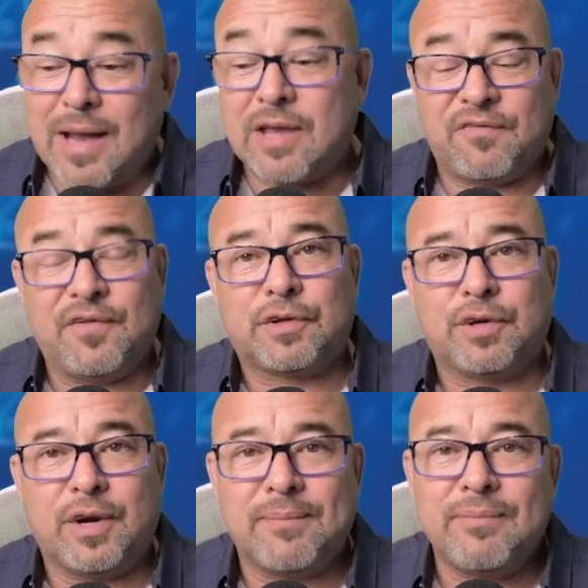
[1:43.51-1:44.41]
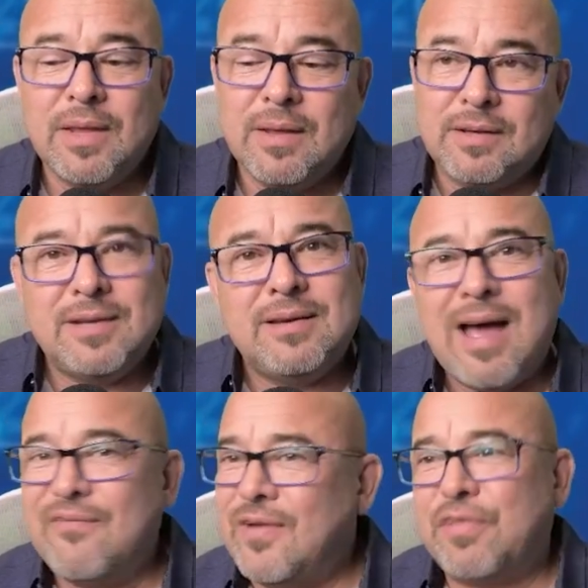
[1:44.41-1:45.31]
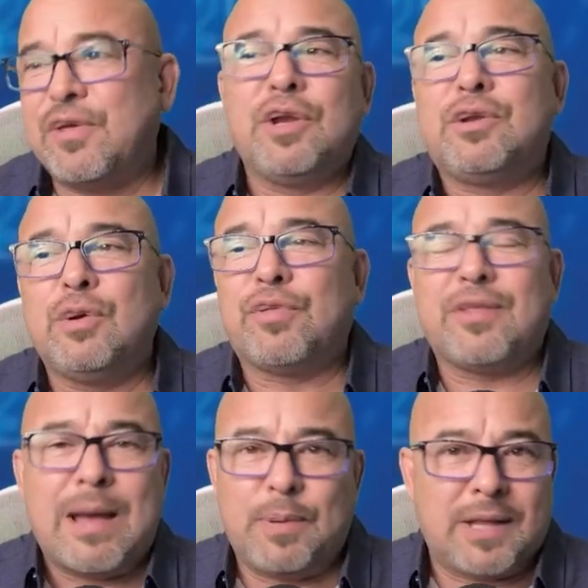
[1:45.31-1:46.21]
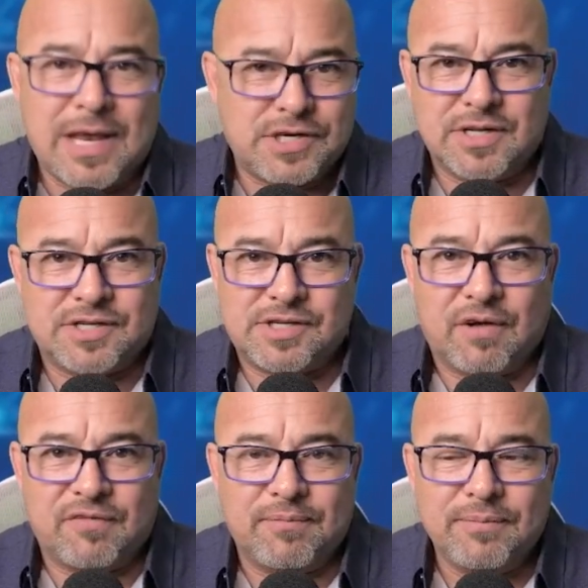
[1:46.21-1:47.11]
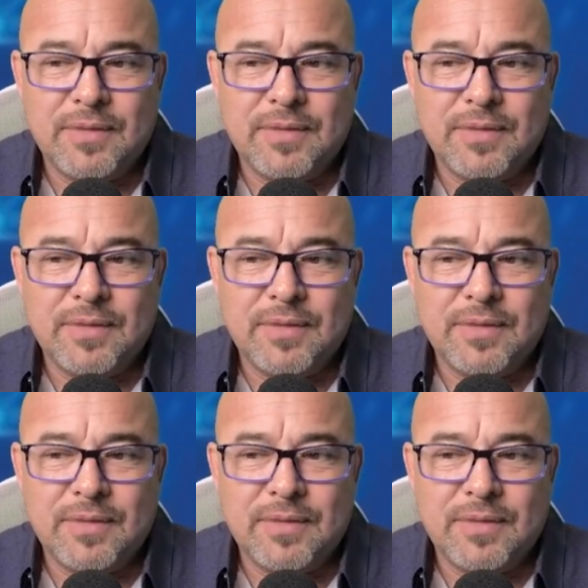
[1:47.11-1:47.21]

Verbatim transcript: packet filtering didn't have anything to do with an application itself.